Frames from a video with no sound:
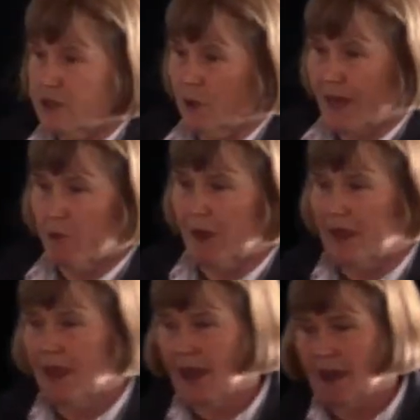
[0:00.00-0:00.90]
so
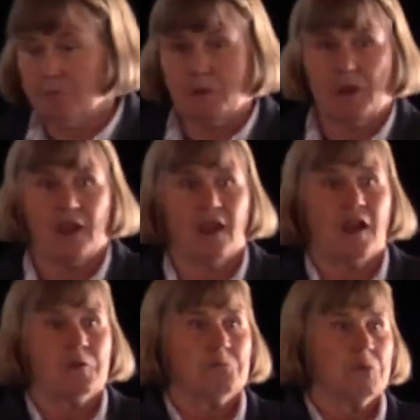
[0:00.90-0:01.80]
anyway, um,
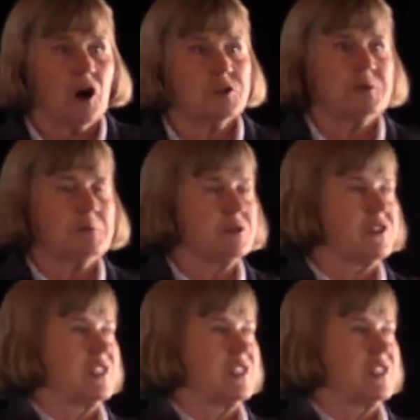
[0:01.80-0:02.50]
most people